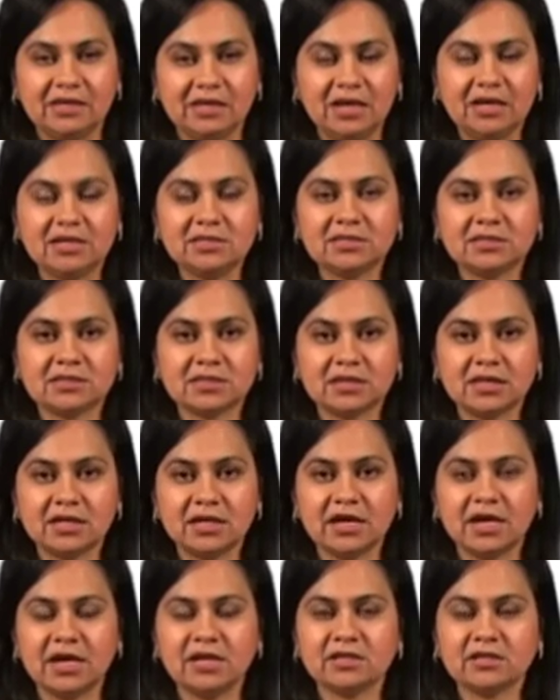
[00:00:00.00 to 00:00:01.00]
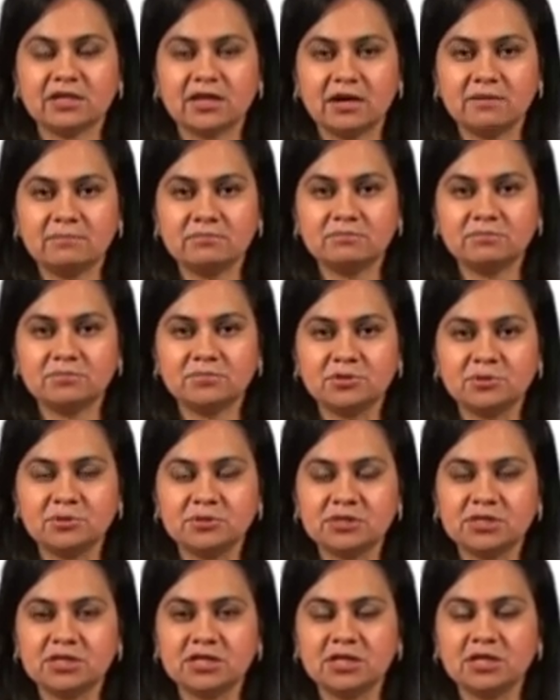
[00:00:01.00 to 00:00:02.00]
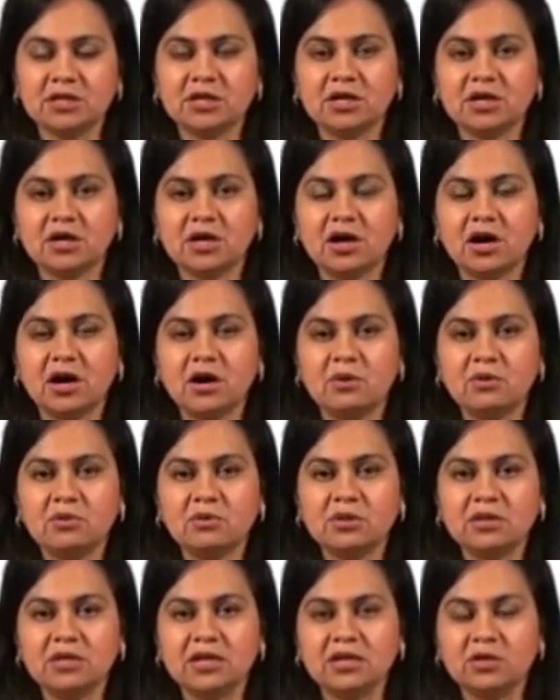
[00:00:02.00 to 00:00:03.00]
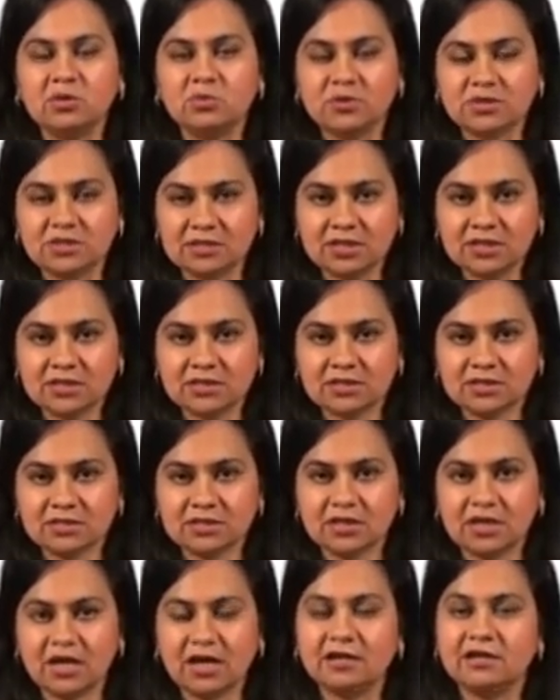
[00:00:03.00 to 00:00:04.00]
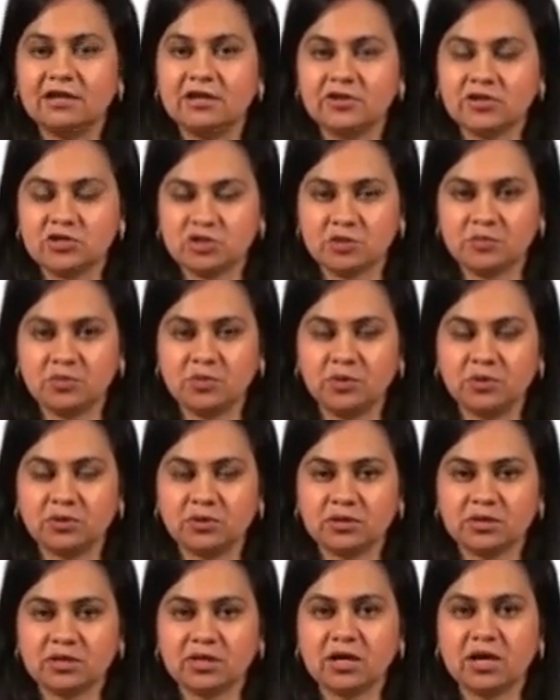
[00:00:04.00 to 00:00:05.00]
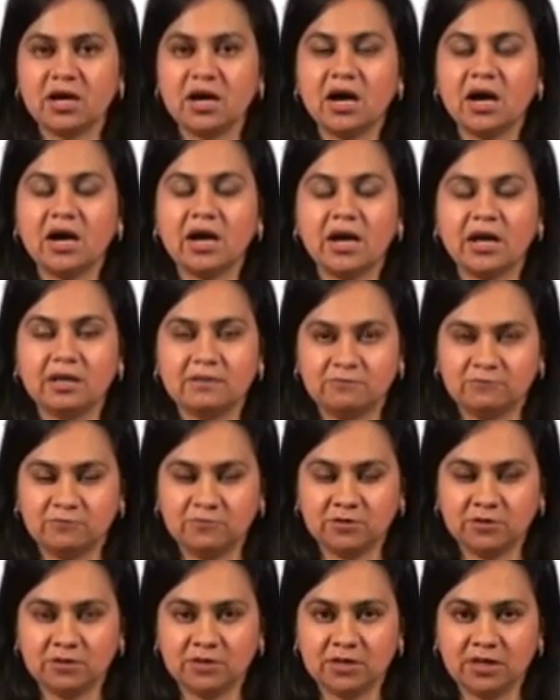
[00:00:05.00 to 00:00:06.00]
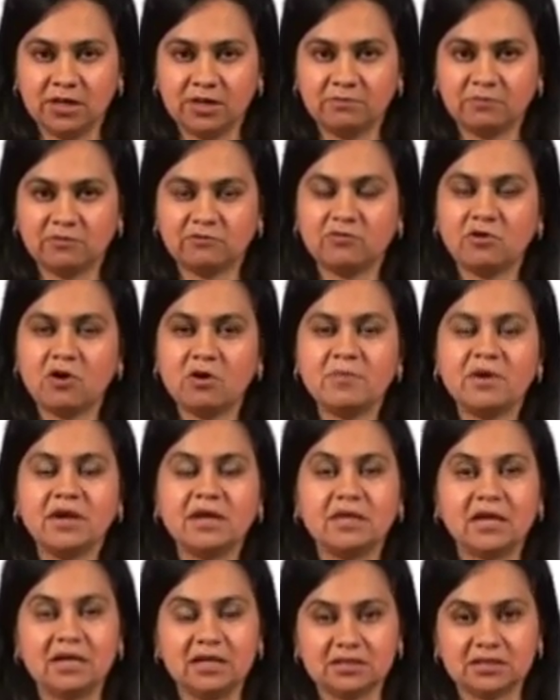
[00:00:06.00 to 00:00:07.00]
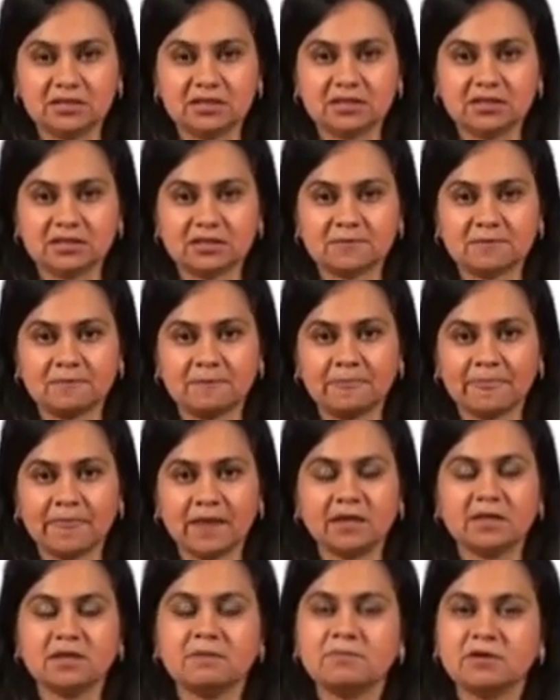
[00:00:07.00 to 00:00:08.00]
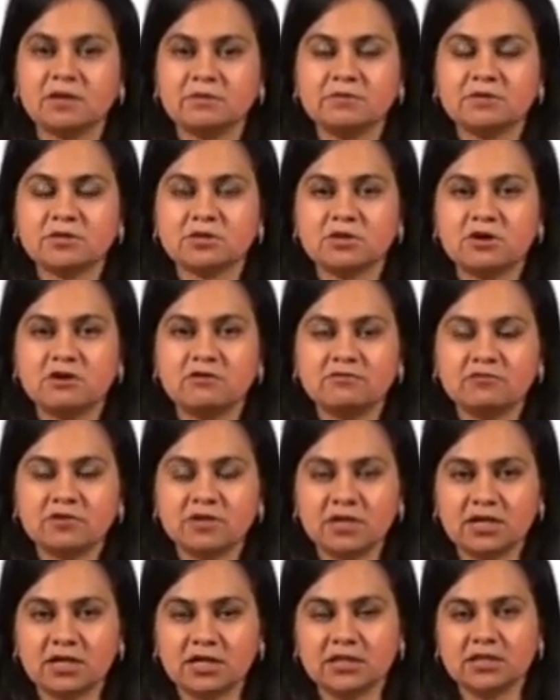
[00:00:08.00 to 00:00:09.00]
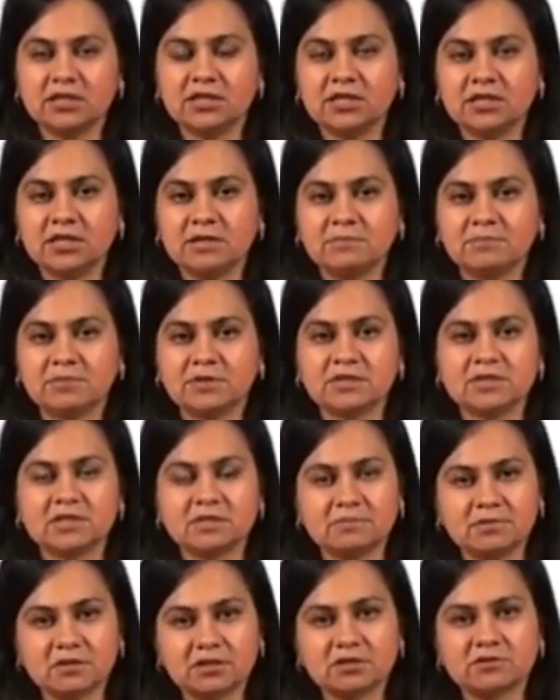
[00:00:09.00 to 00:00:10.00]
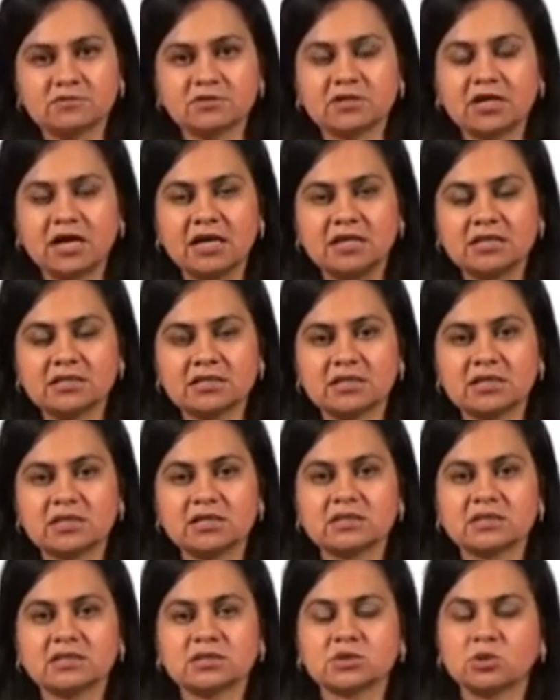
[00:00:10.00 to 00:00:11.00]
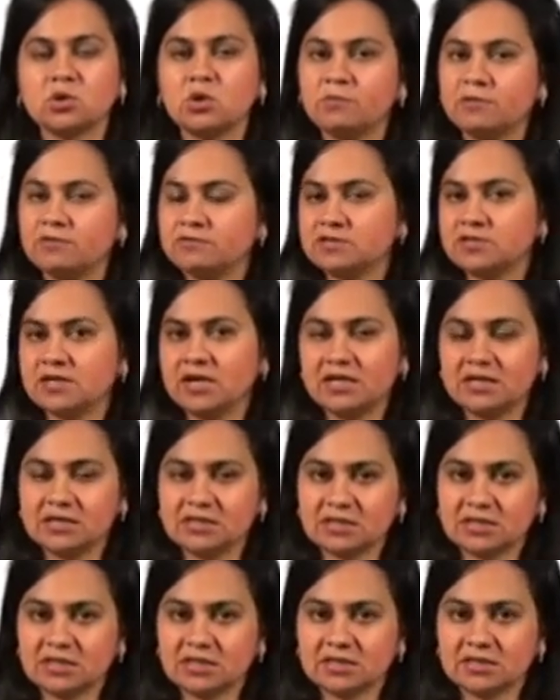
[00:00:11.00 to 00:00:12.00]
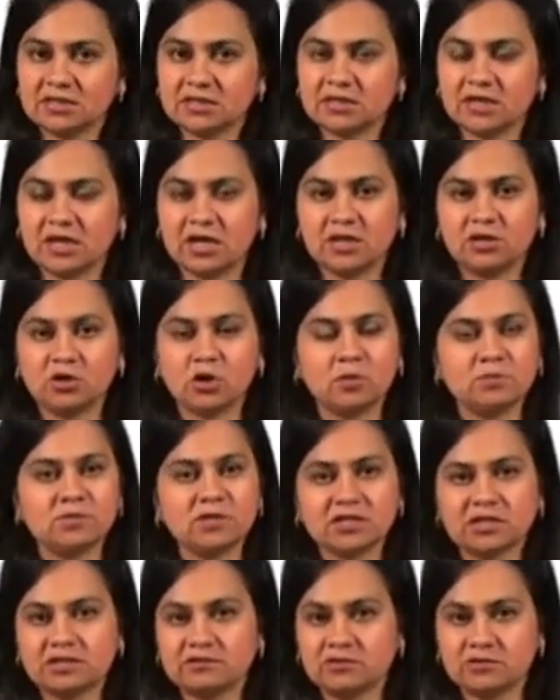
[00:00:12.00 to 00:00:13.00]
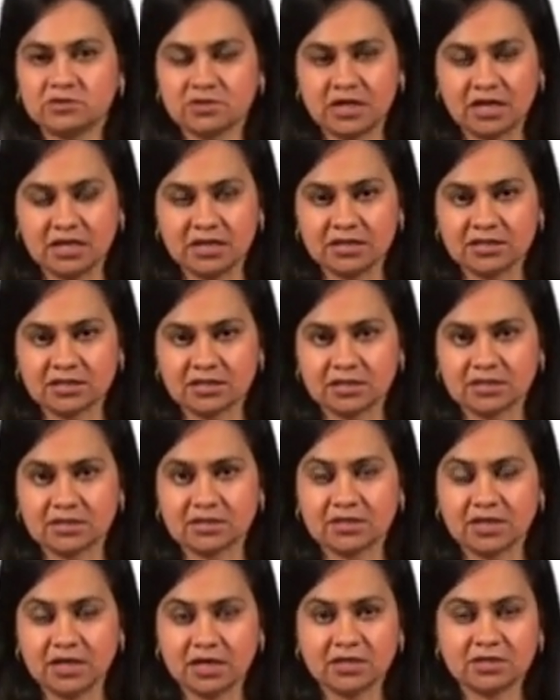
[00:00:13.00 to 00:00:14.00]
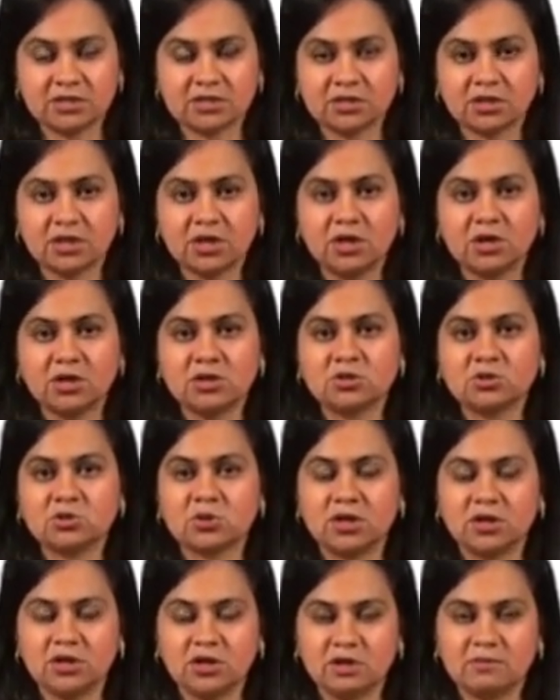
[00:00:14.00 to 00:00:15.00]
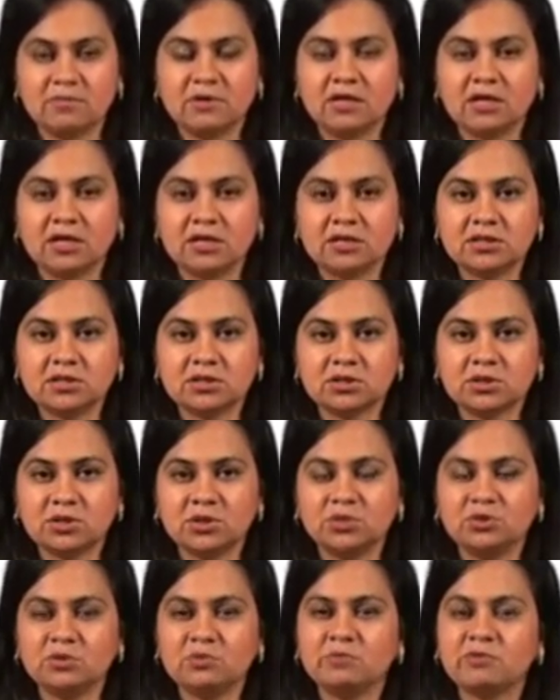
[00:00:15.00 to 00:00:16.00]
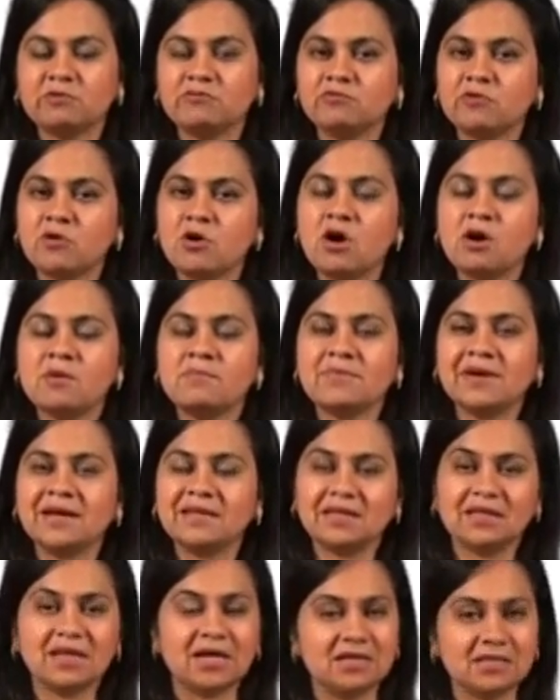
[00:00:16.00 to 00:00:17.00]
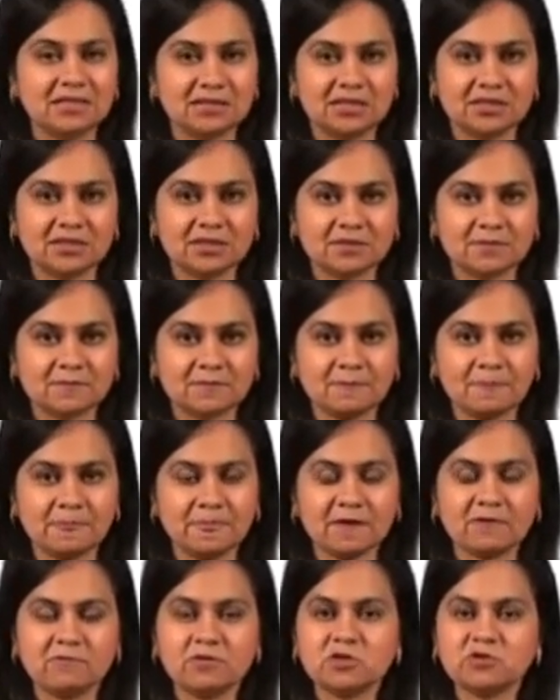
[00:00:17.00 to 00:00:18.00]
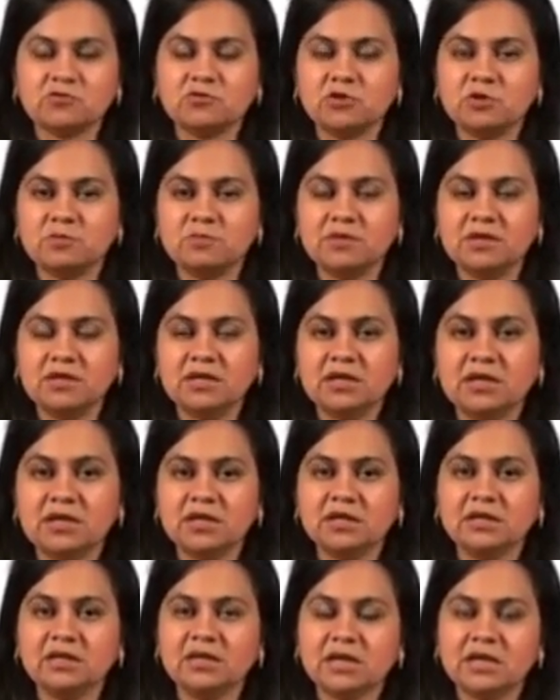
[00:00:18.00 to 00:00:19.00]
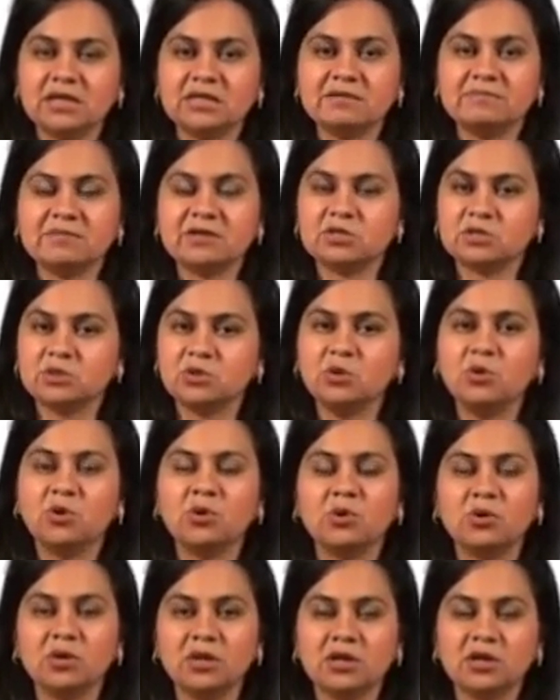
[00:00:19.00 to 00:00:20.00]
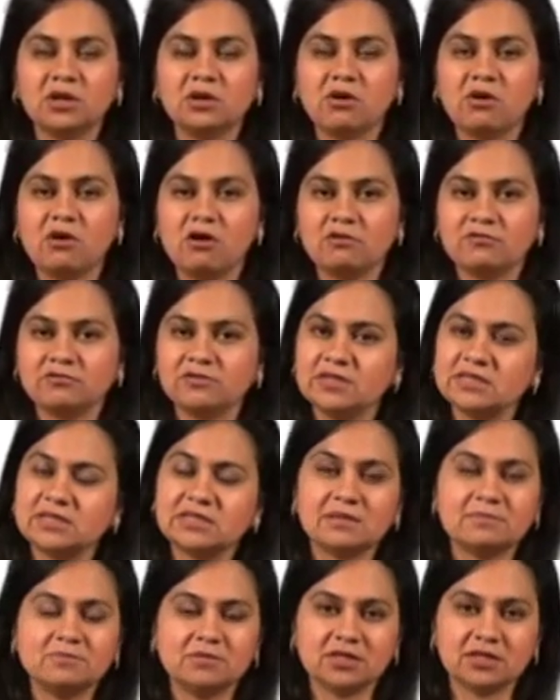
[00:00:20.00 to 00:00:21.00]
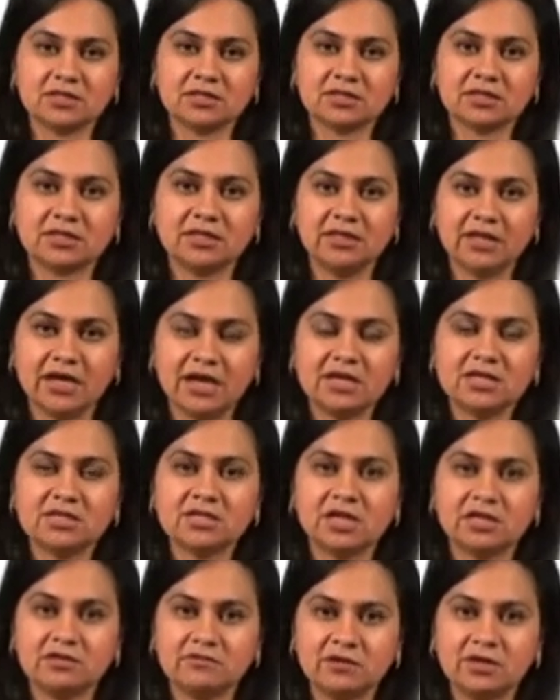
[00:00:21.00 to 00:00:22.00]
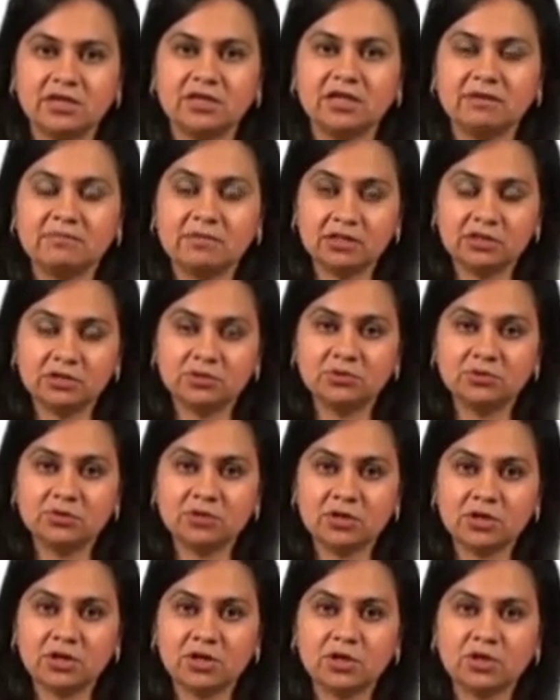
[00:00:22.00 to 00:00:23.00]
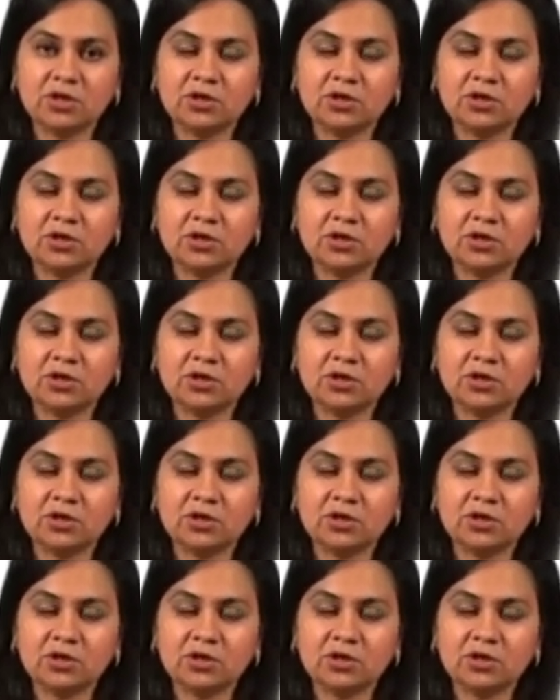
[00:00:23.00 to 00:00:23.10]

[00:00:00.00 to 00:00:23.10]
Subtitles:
analyze and come to see how linguistics and literature both are helpful in performing analysis. The purpose of the principles of stylistics, scope of stylistics, and objective of stylistics is to enable us to perform an analysis, which would be the ultimate goal of this subject, that it will enable you